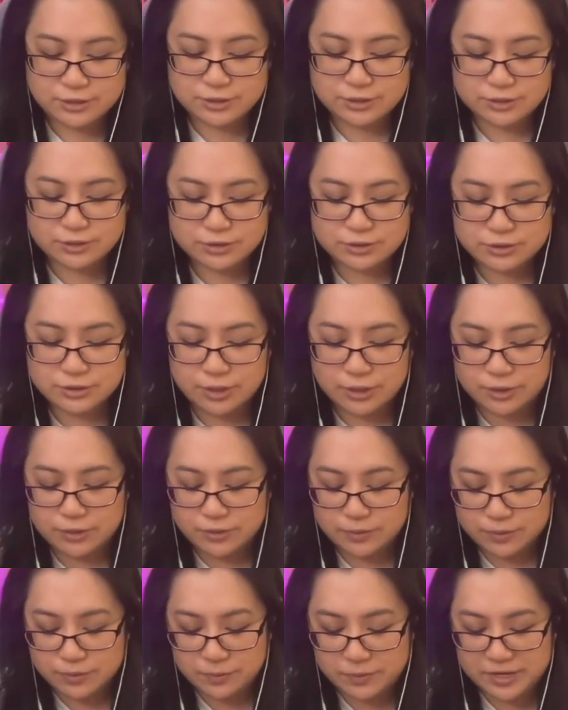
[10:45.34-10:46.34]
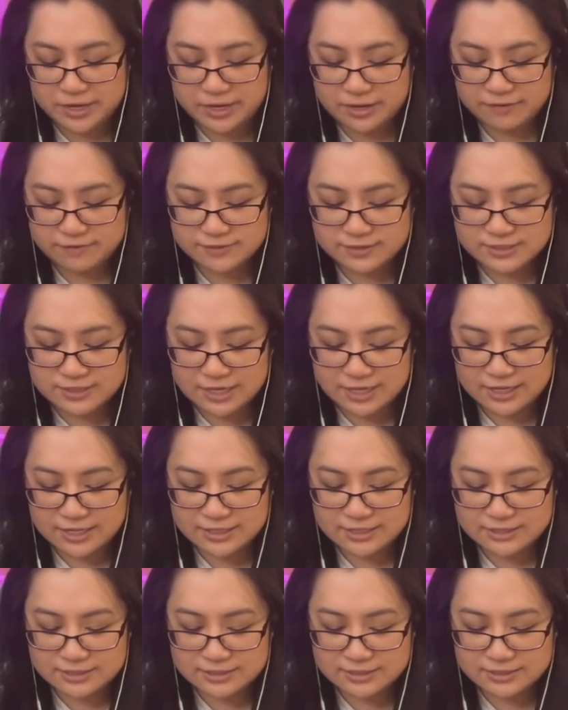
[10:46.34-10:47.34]
So we have
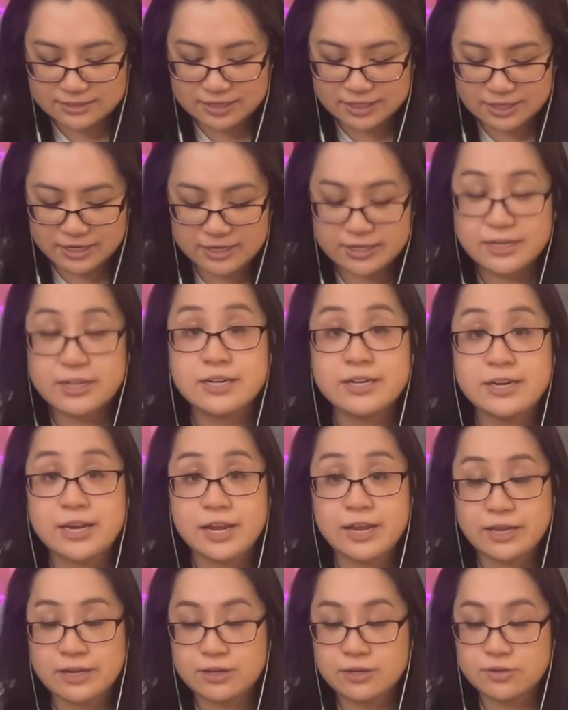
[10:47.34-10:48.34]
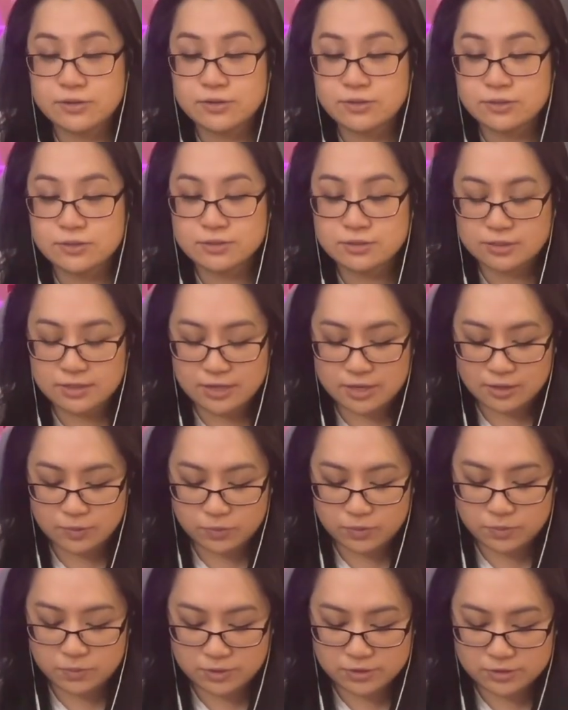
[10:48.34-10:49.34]
side, side, and angle, and
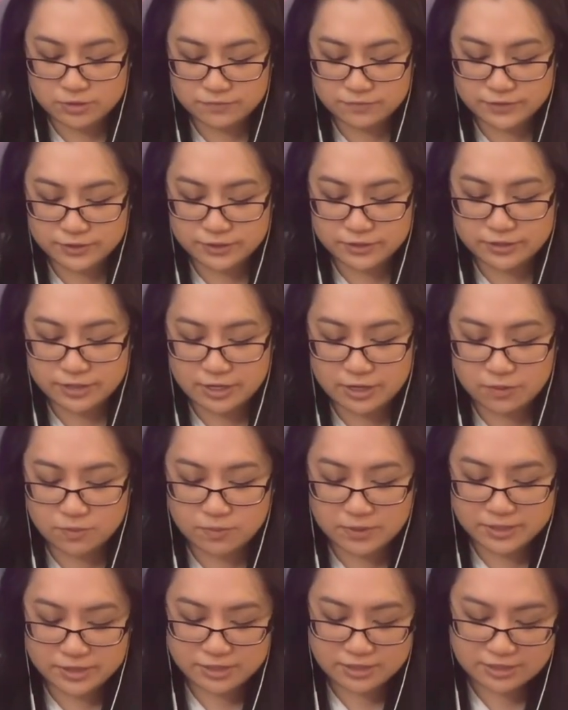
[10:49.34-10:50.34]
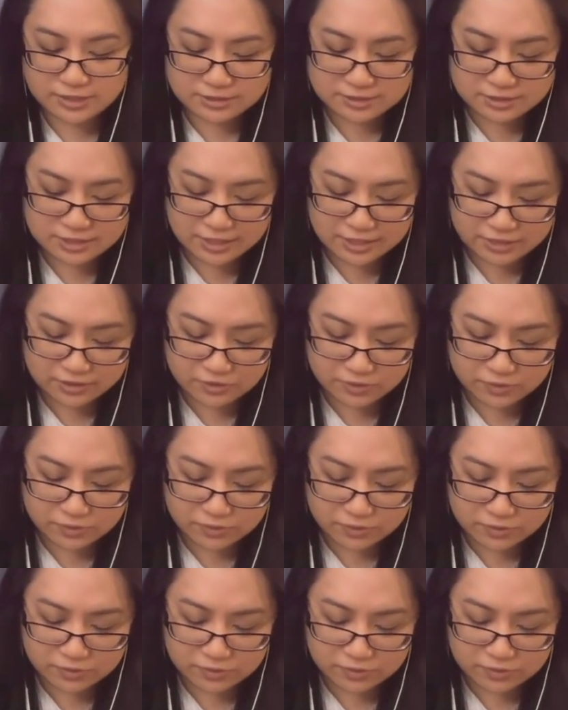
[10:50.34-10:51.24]
we want to figure out what this angle